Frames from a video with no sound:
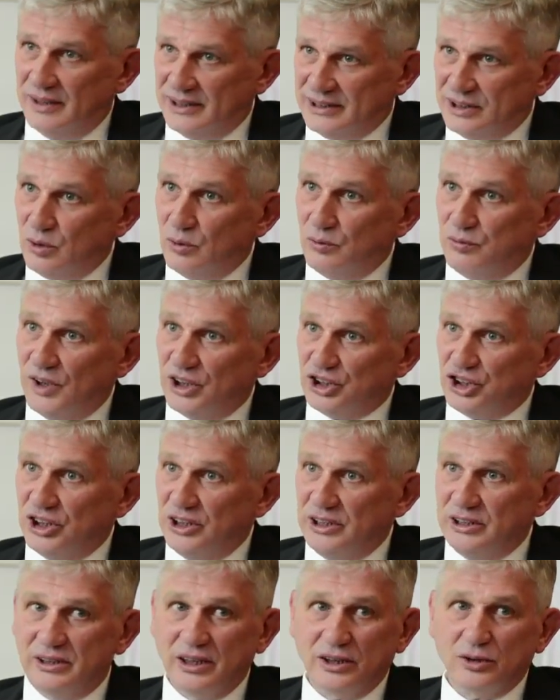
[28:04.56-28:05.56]
we must be
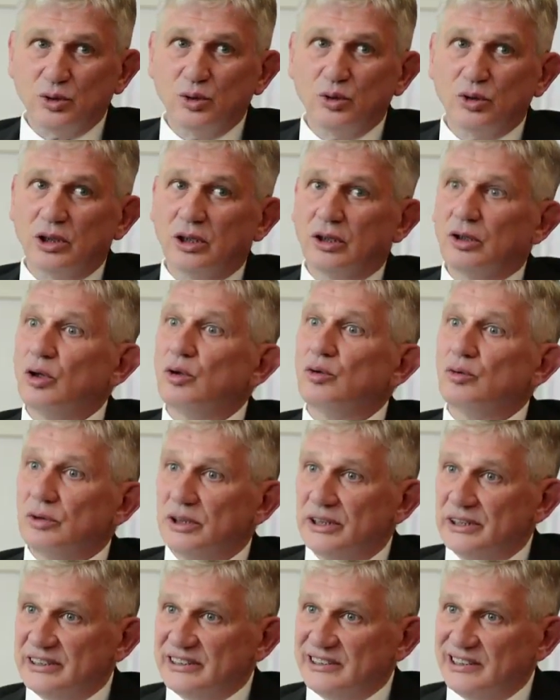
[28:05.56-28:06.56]
easy to reach
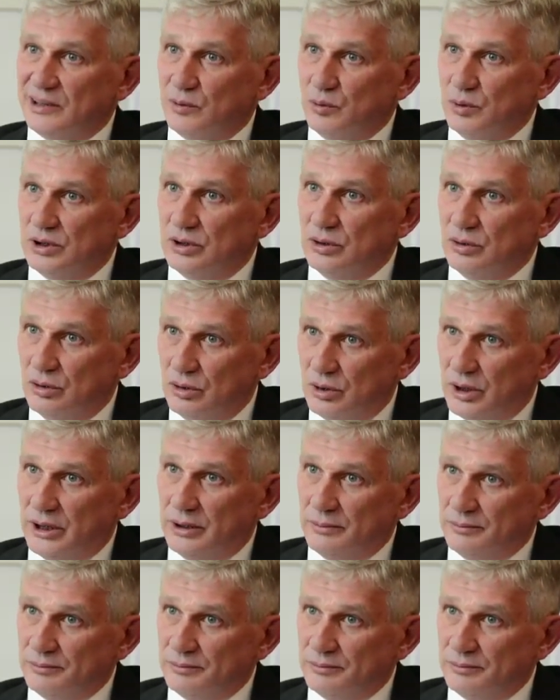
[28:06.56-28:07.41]
and friendly